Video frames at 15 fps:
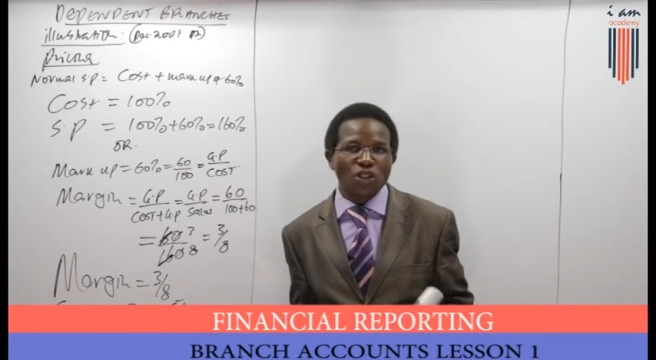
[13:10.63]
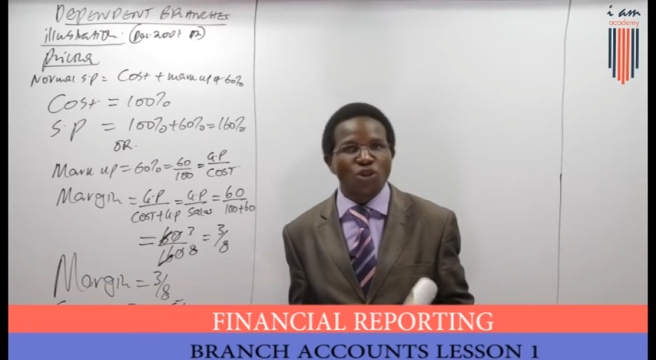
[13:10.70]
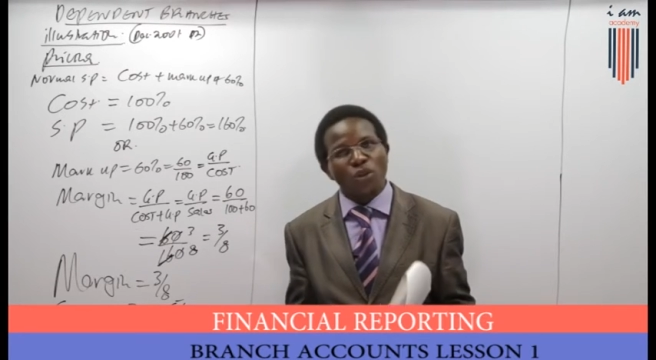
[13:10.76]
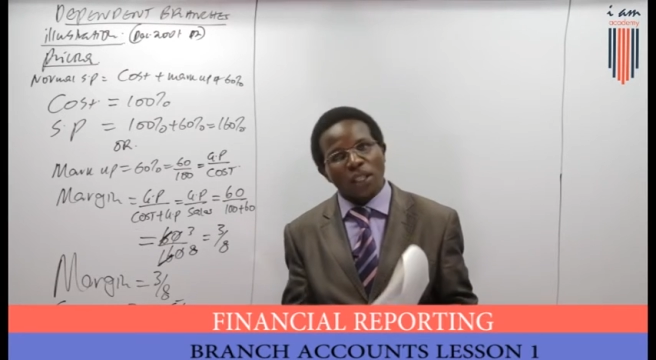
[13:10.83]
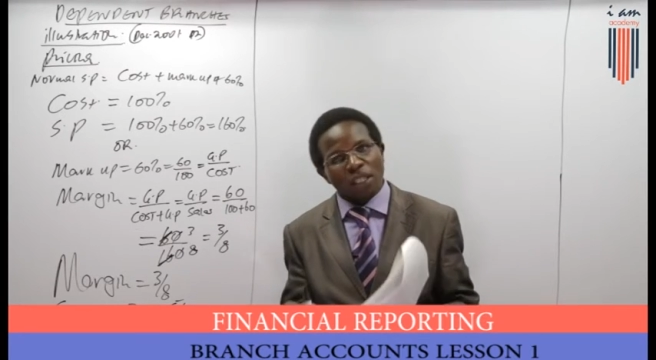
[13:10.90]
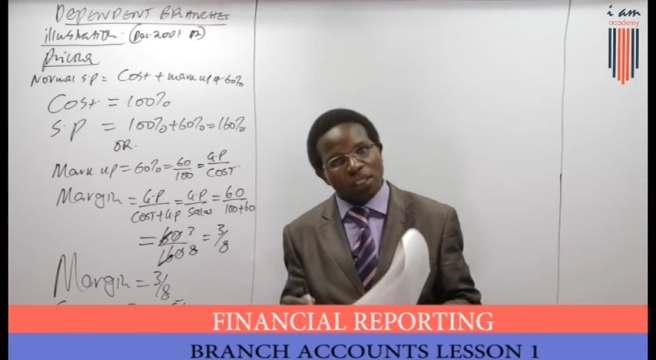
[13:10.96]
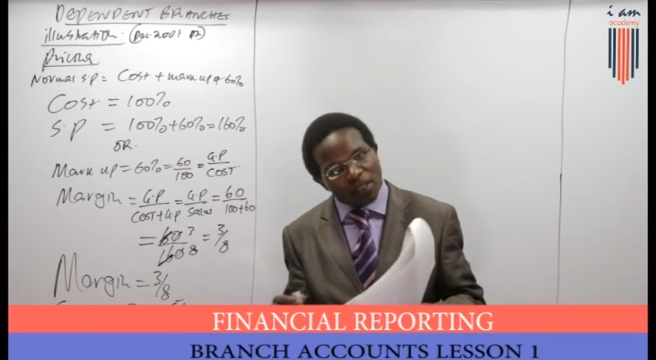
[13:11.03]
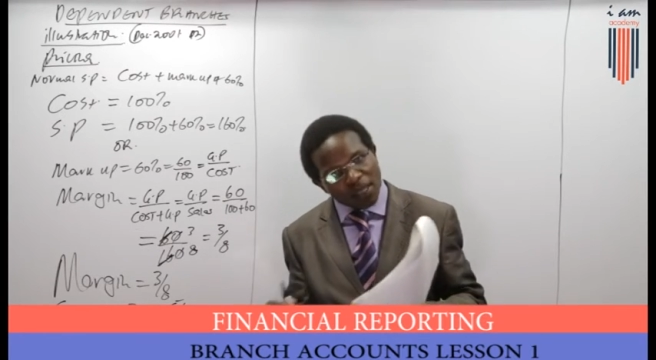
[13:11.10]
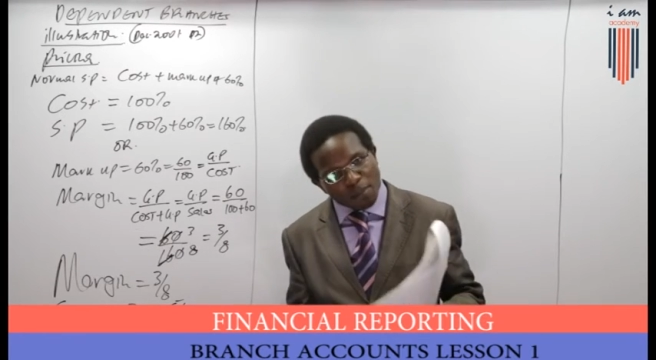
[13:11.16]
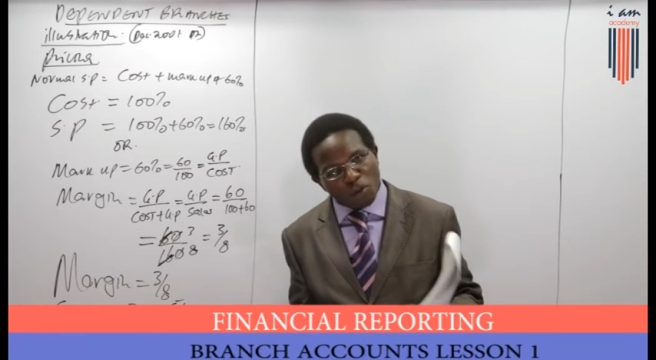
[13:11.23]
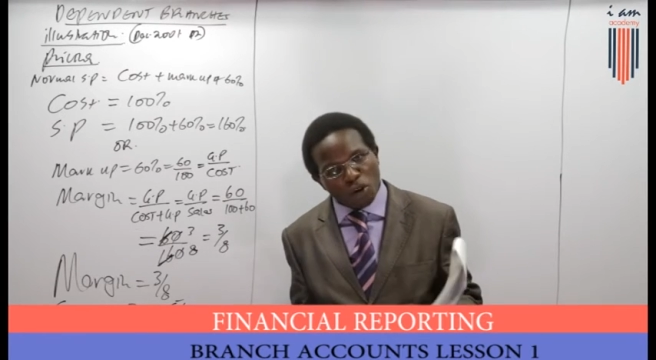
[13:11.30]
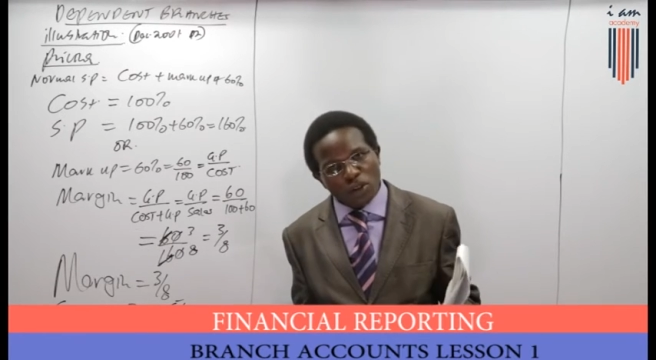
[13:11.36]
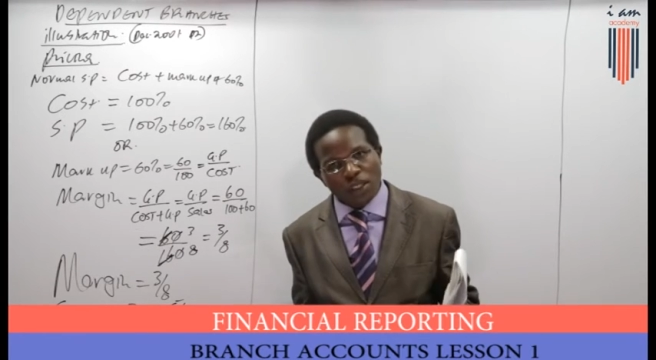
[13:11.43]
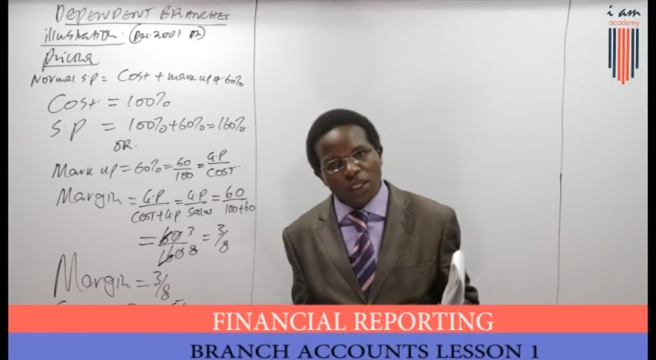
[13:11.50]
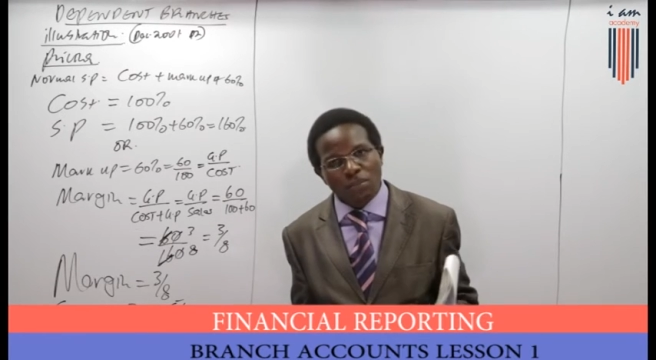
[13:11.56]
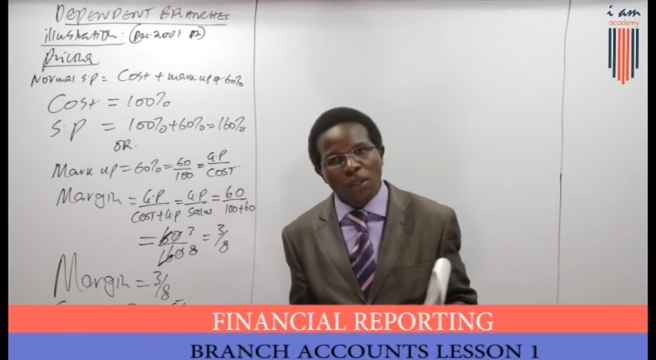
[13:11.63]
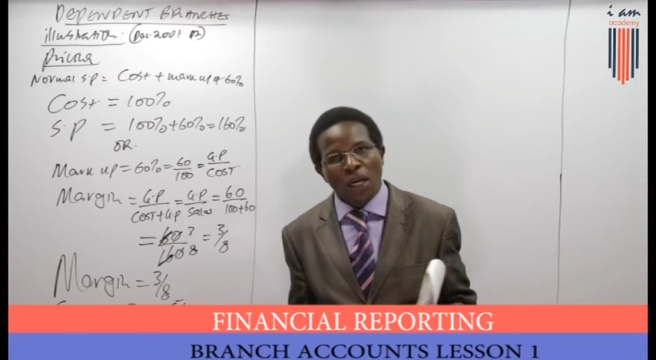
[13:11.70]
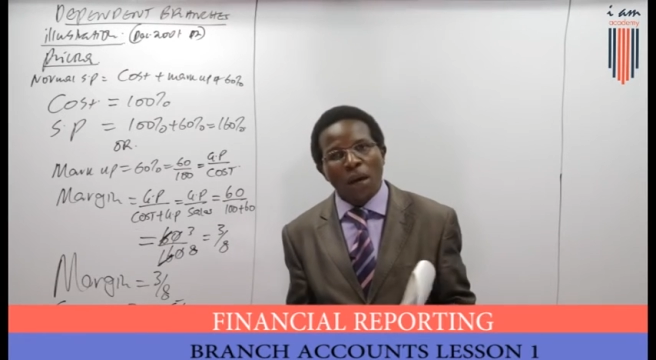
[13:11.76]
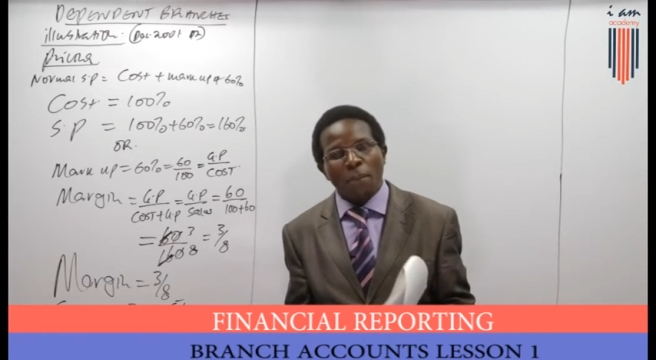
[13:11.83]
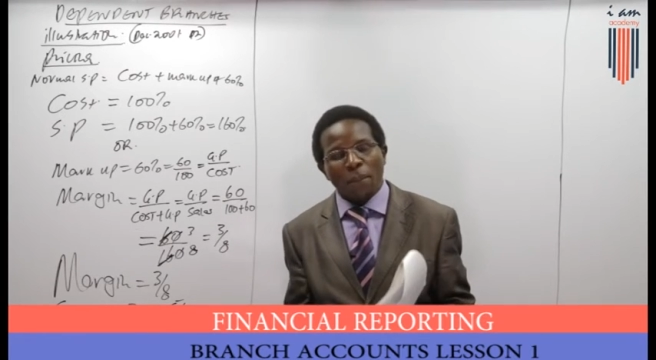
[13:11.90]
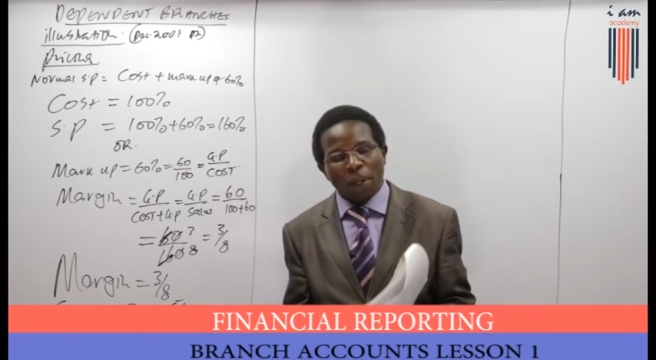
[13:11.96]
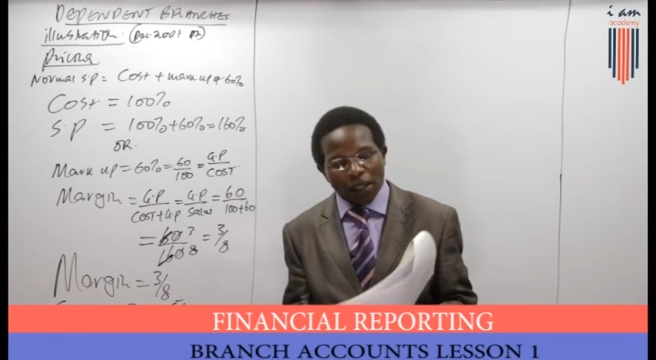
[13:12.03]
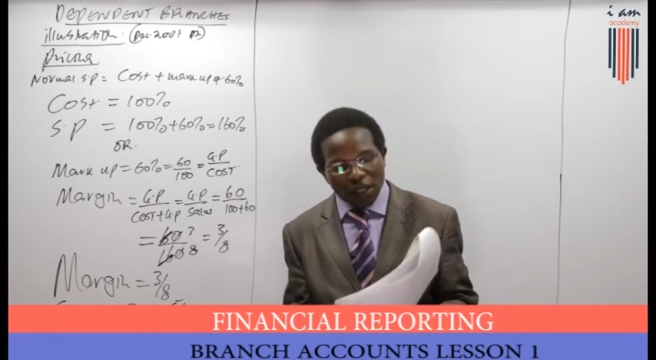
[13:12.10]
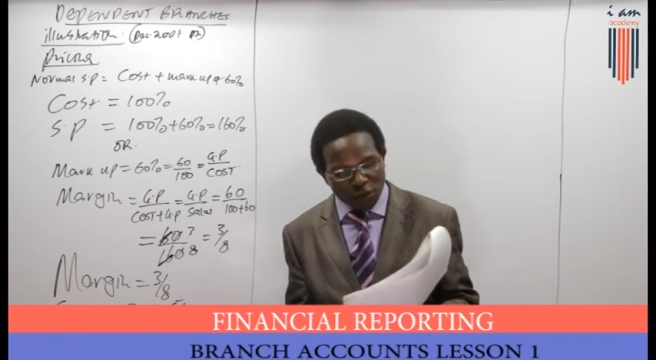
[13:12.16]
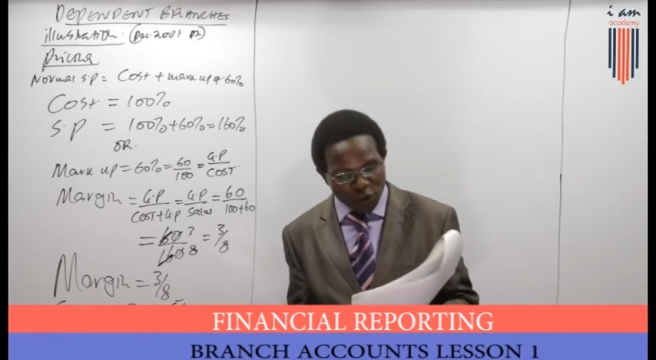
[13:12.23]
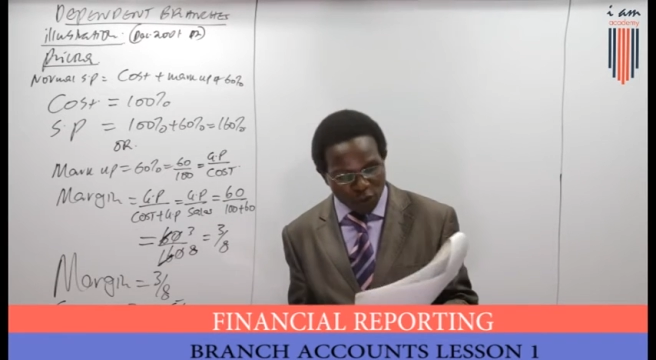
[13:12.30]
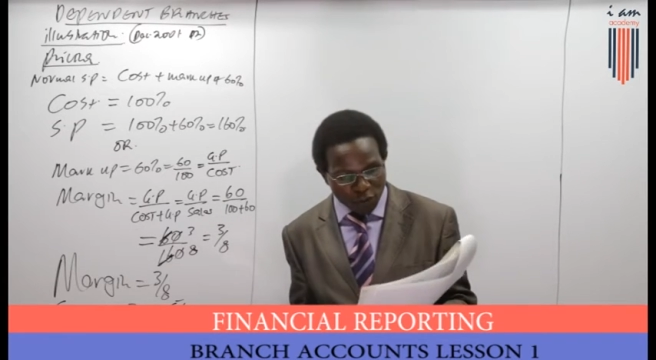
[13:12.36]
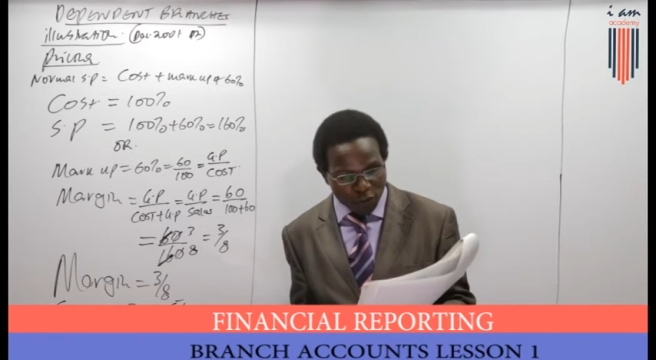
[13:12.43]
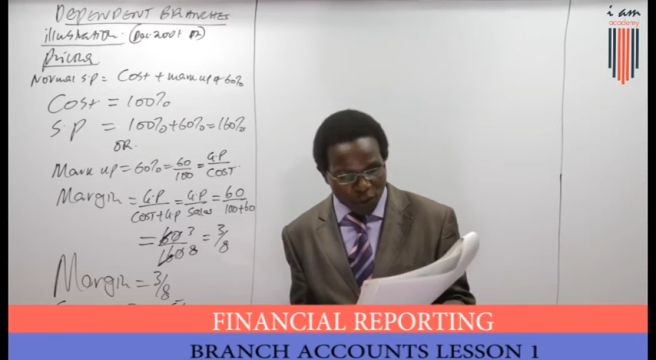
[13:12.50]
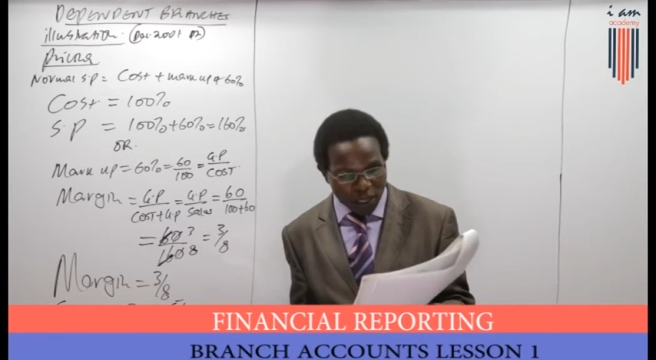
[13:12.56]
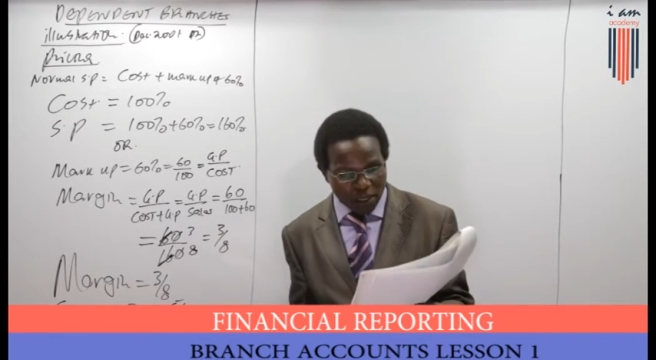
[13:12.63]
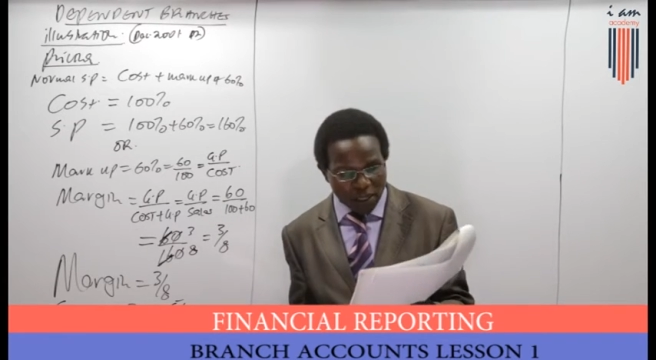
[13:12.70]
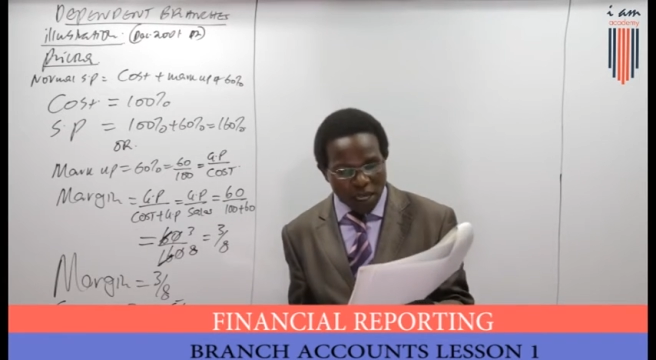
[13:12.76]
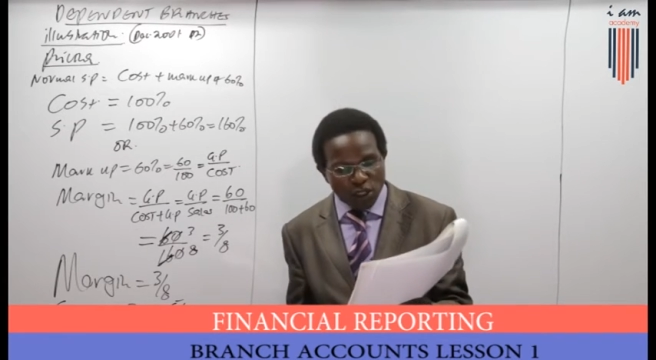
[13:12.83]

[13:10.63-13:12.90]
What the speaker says: So the same concept, but different figures.